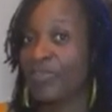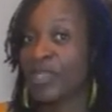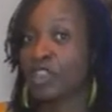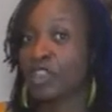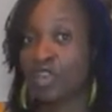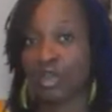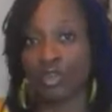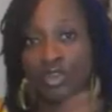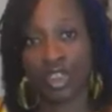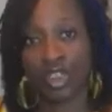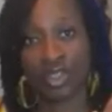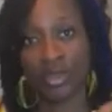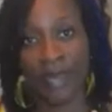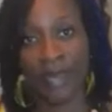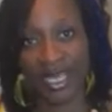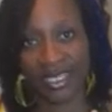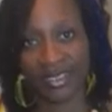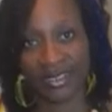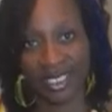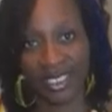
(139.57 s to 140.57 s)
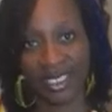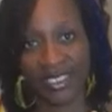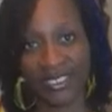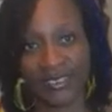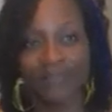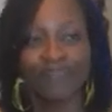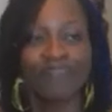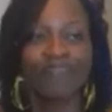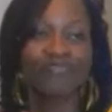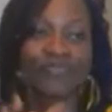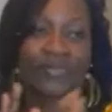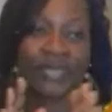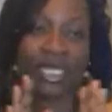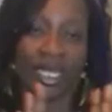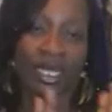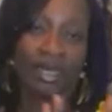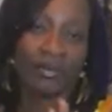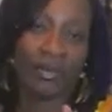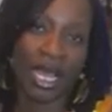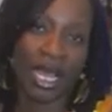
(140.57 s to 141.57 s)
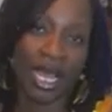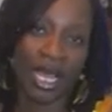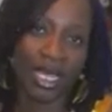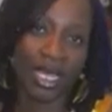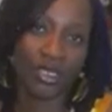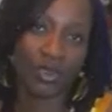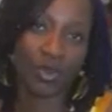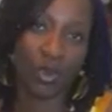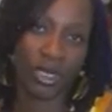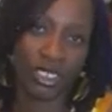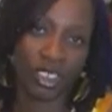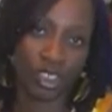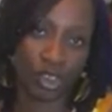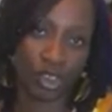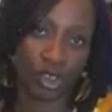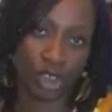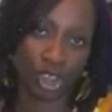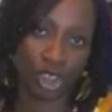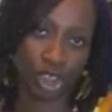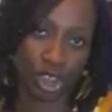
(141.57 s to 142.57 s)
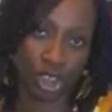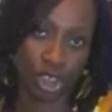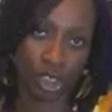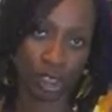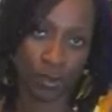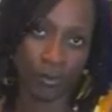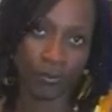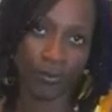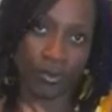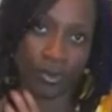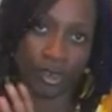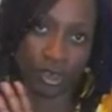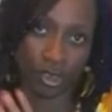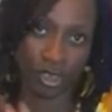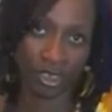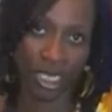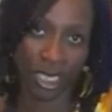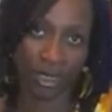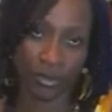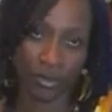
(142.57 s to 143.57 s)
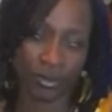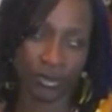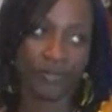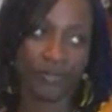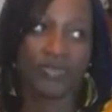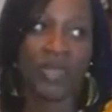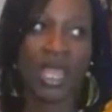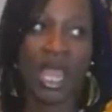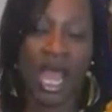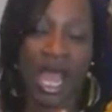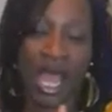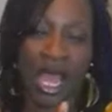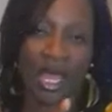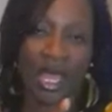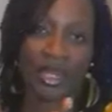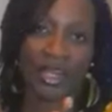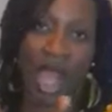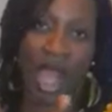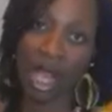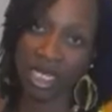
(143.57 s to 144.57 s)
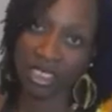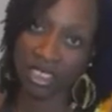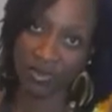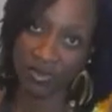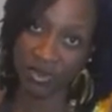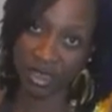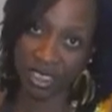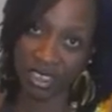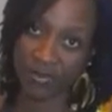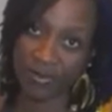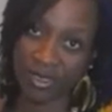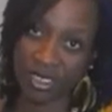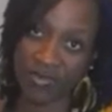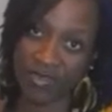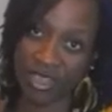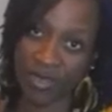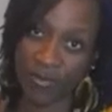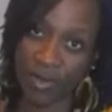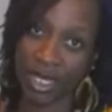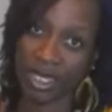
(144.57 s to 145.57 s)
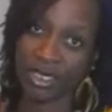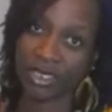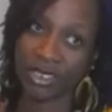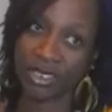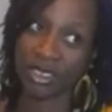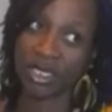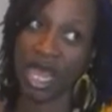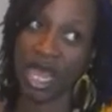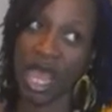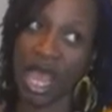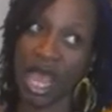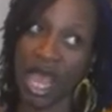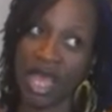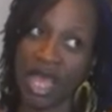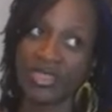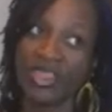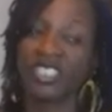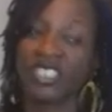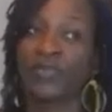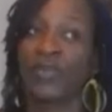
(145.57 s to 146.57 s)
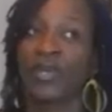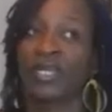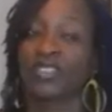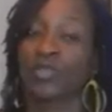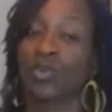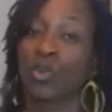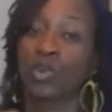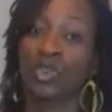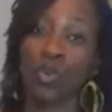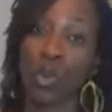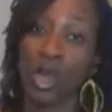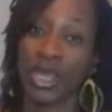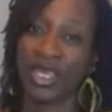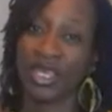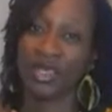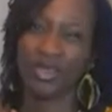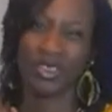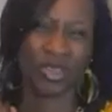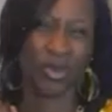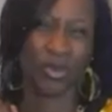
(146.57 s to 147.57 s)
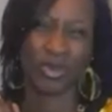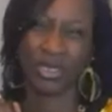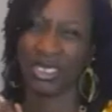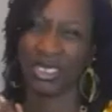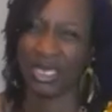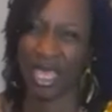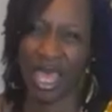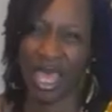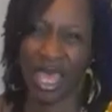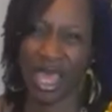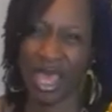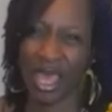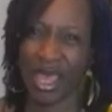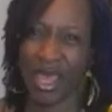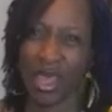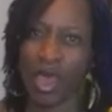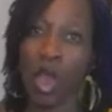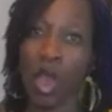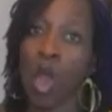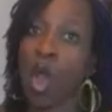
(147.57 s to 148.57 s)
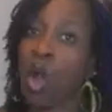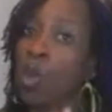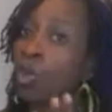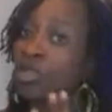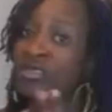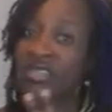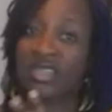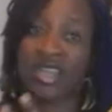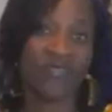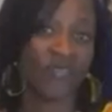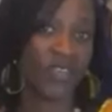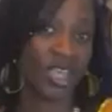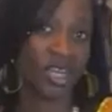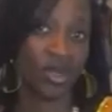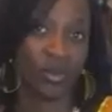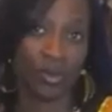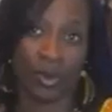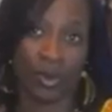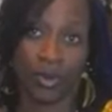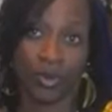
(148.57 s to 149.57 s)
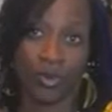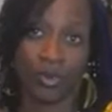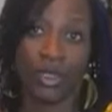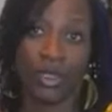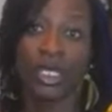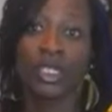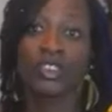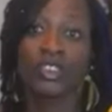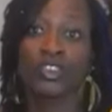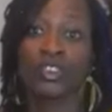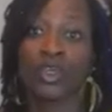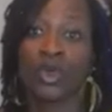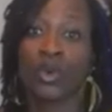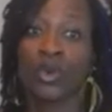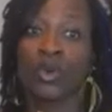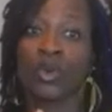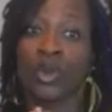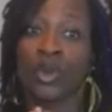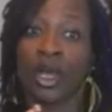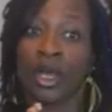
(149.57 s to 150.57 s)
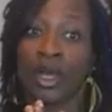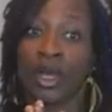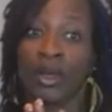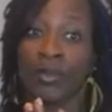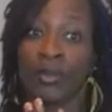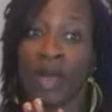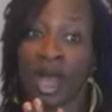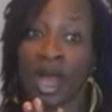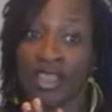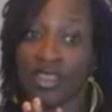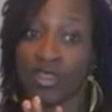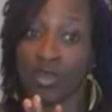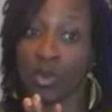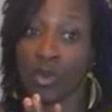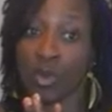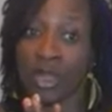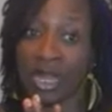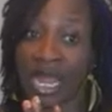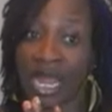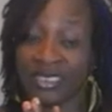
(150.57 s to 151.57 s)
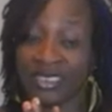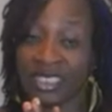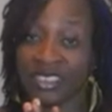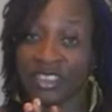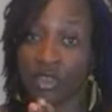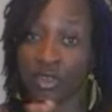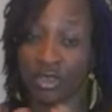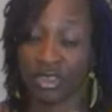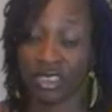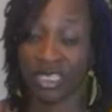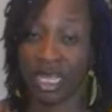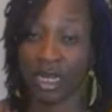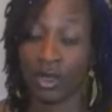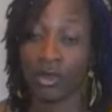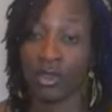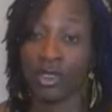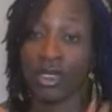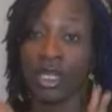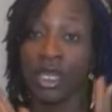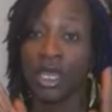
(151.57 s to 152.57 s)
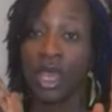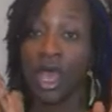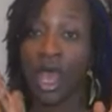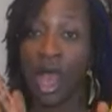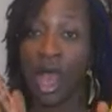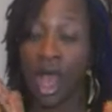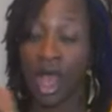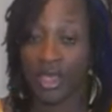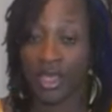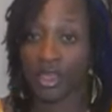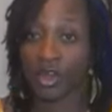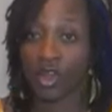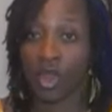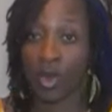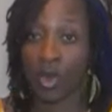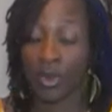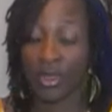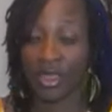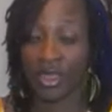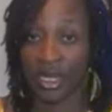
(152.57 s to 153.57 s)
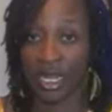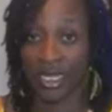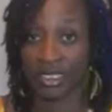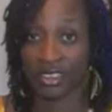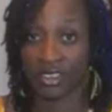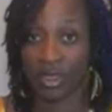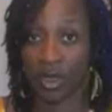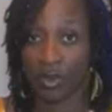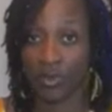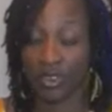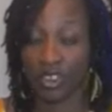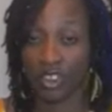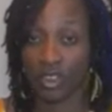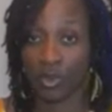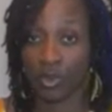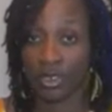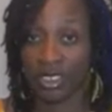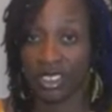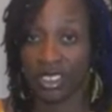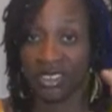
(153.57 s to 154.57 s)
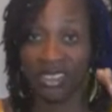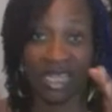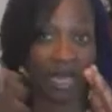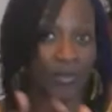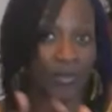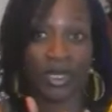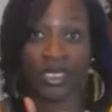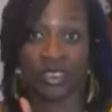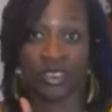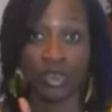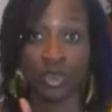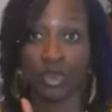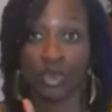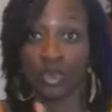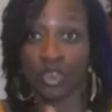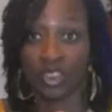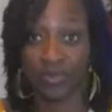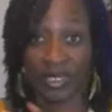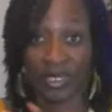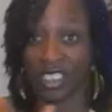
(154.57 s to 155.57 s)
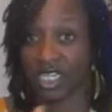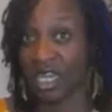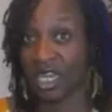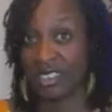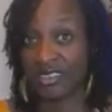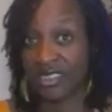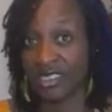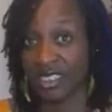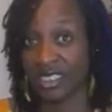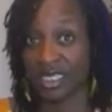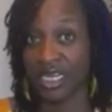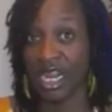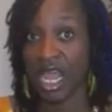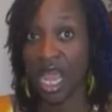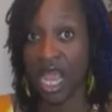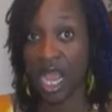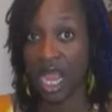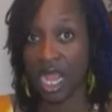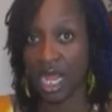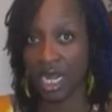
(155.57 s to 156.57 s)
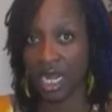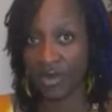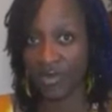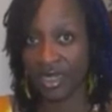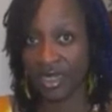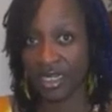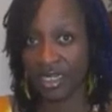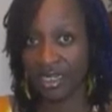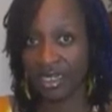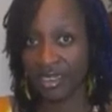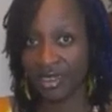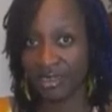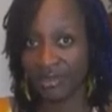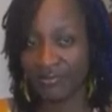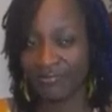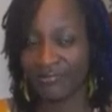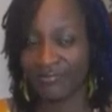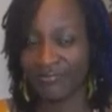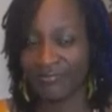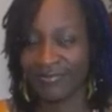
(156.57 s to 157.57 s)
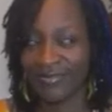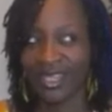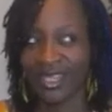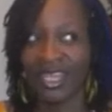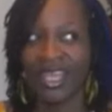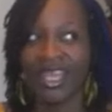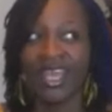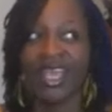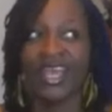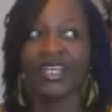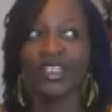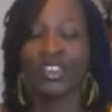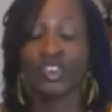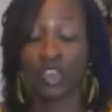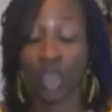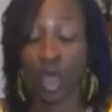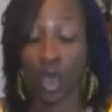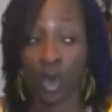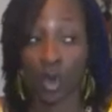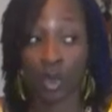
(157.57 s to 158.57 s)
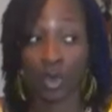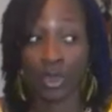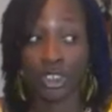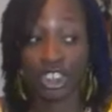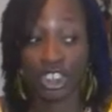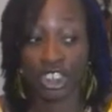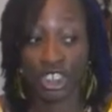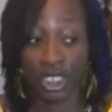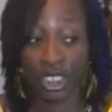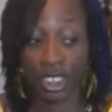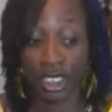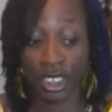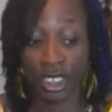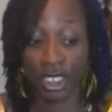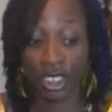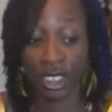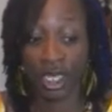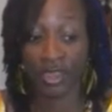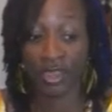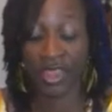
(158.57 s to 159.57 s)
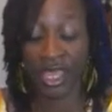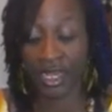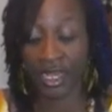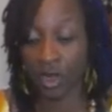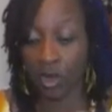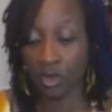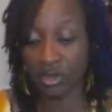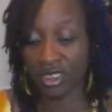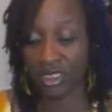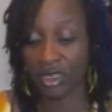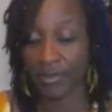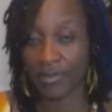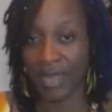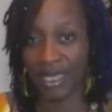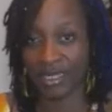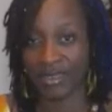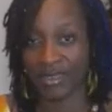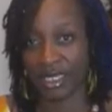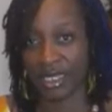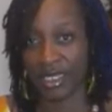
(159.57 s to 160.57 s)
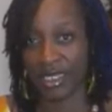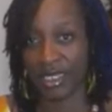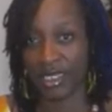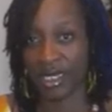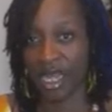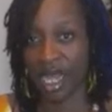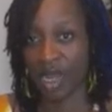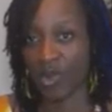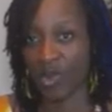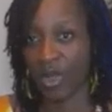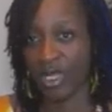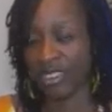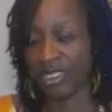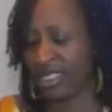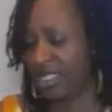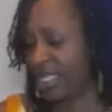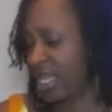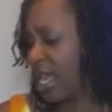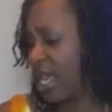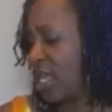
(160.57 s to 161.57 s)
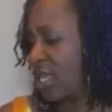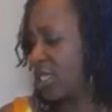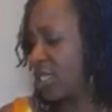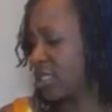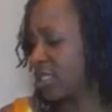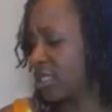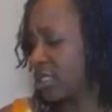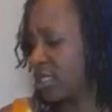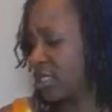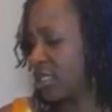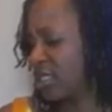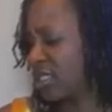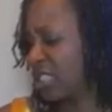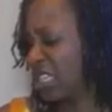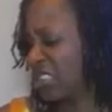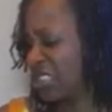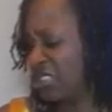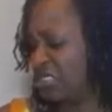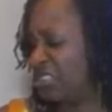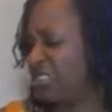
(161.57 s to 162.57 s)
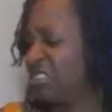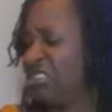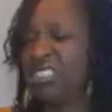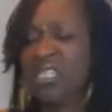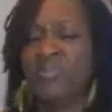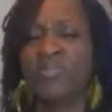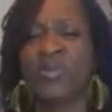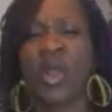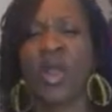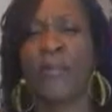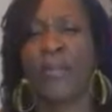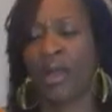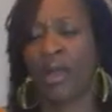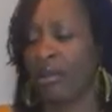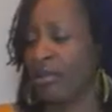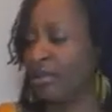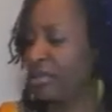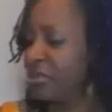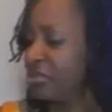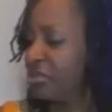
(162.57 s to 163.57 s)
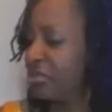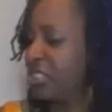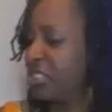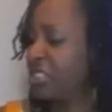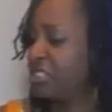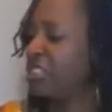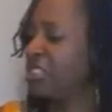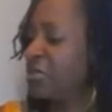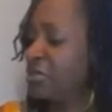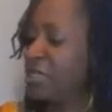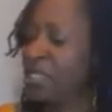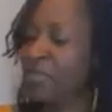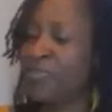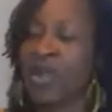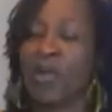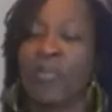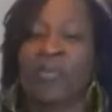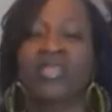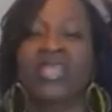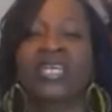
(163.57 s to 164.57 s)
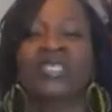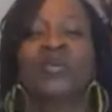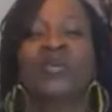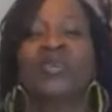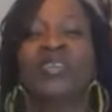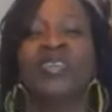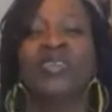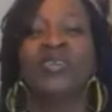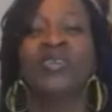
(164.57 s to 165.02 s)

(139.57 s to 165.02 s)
So I took the magazine and went to the shop, the salon, and asked for this specific person, and this person was working on somebody's hair or wasn't available. So I thought, well, as it's a good salon, I can go with the next option, which is that person who specializes in coloring. So she then looked at the magazine and went, yes, that's deep copper. Deep copper, that's...